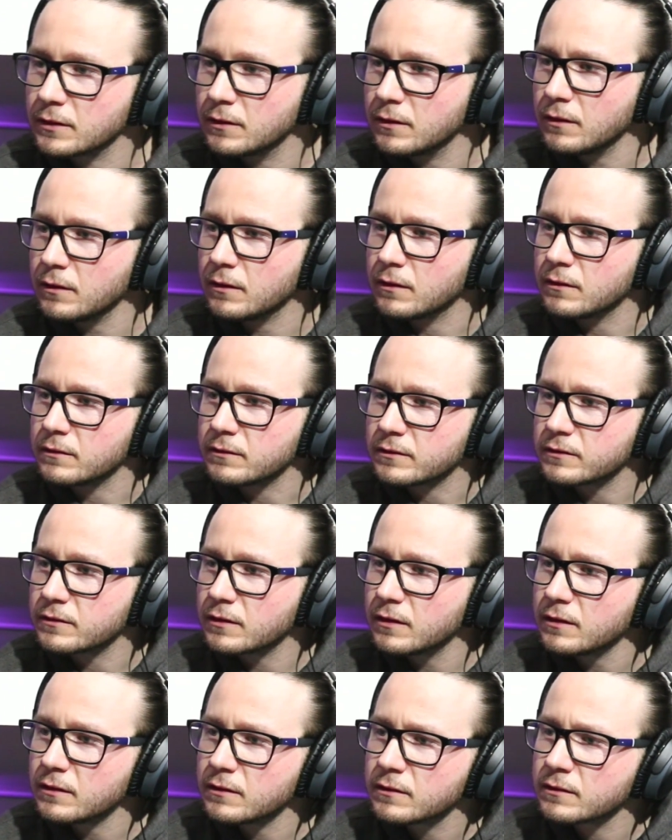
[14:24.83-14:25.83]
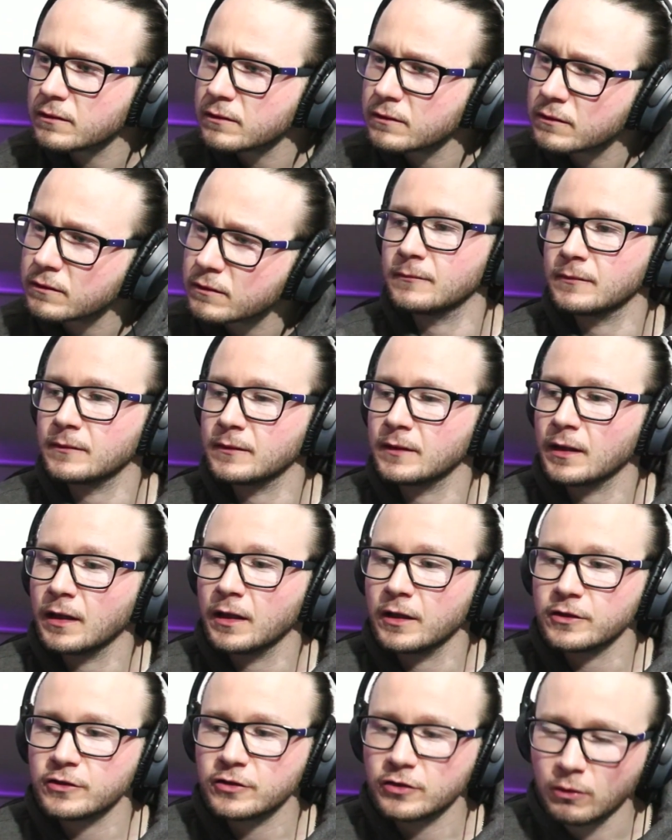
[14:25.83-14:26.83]
Oh, it's got... You
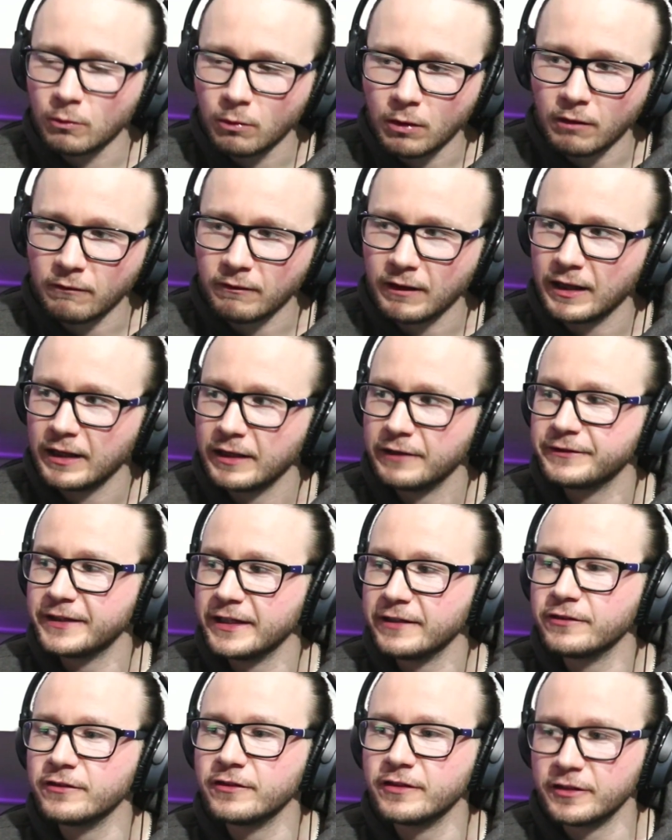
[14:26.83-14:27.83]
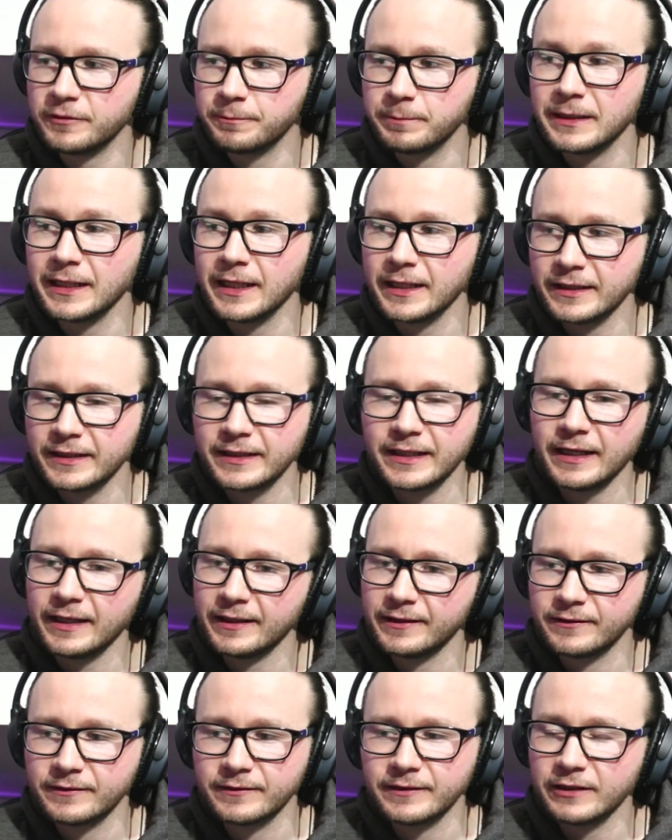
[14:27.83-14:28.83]
know what, right? If this is his plan again,
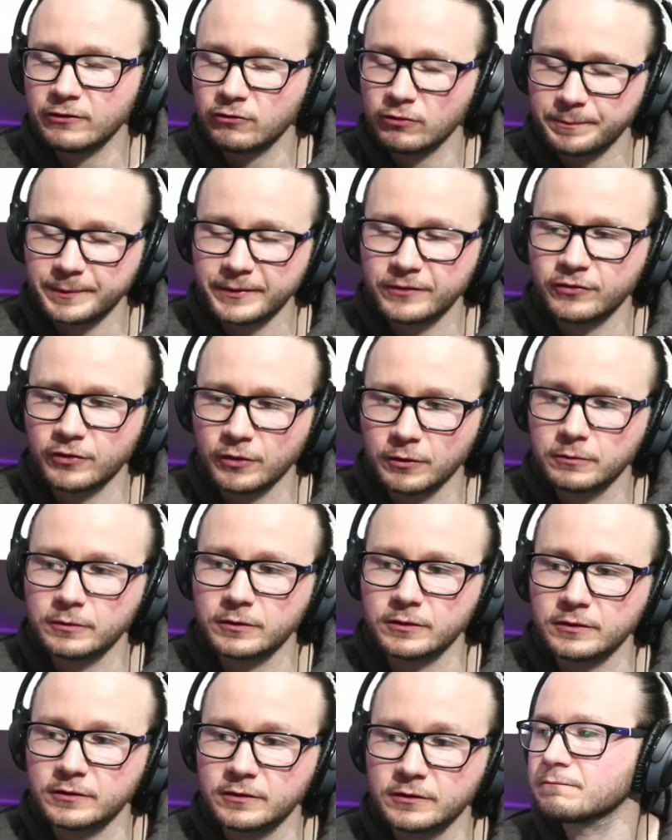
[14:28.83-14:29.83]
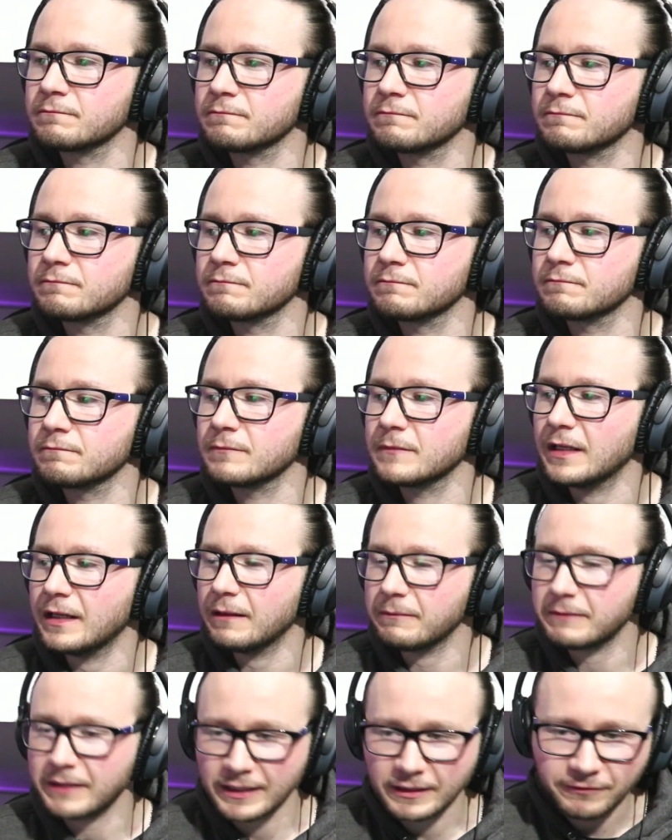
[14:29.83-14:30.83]
this would be so good. I'm
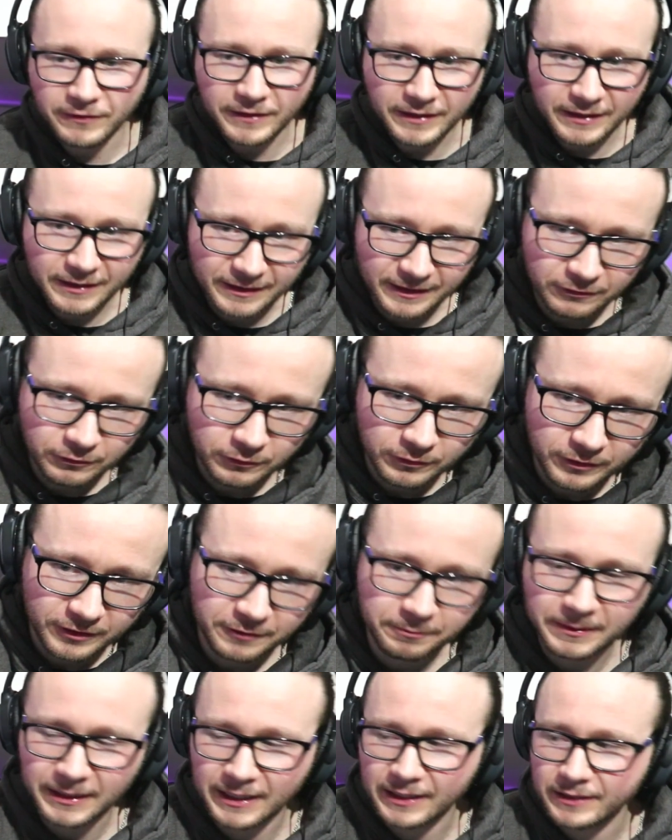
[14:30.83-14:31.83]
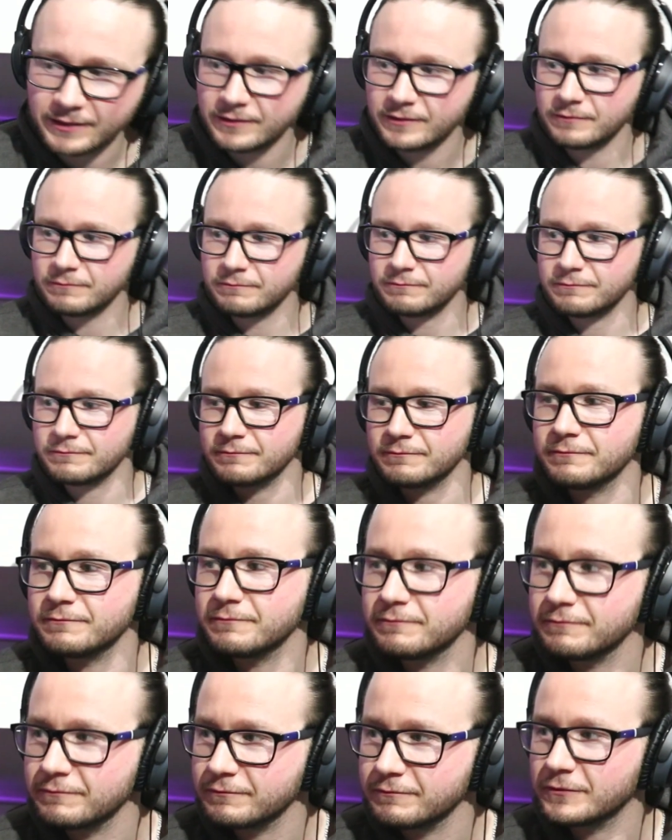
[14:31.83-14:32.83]
kind of thinking this was his plan.
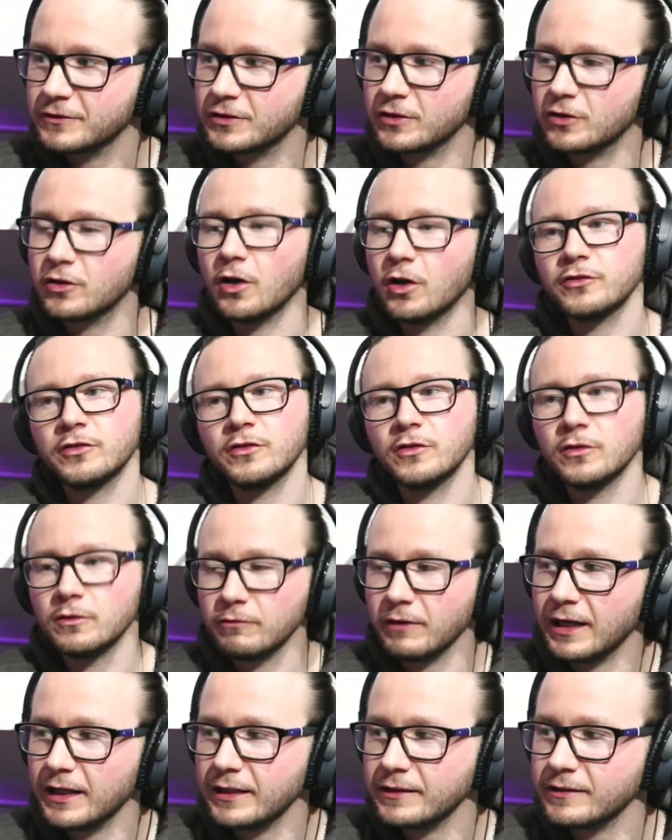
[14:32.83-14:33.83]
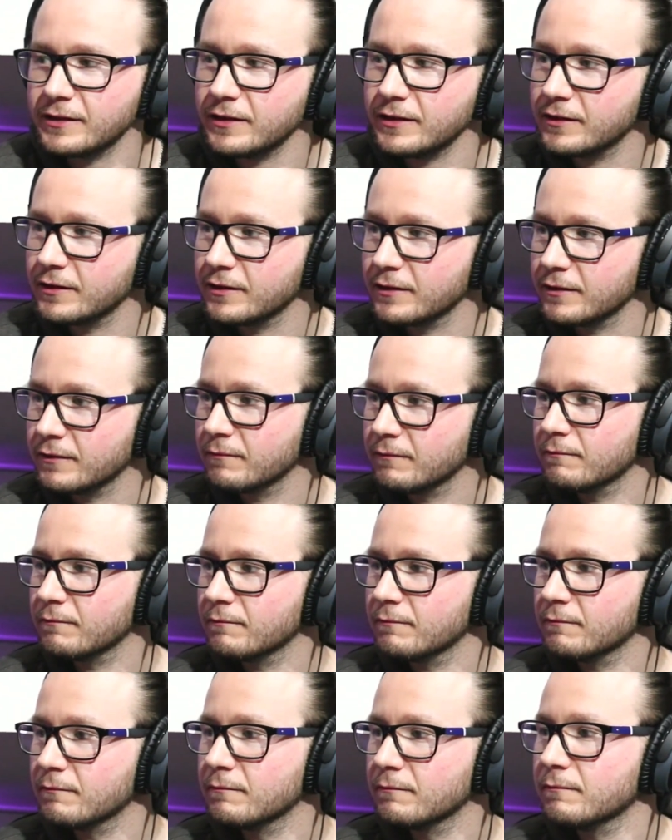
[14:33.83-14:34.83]
To cause an uprising. What about
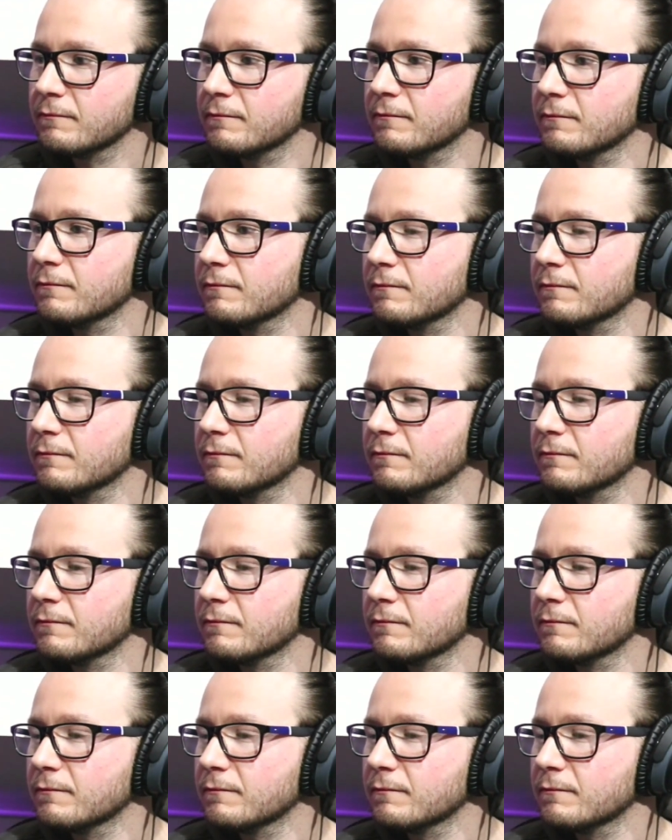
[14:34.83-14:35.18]
Miller and Harper?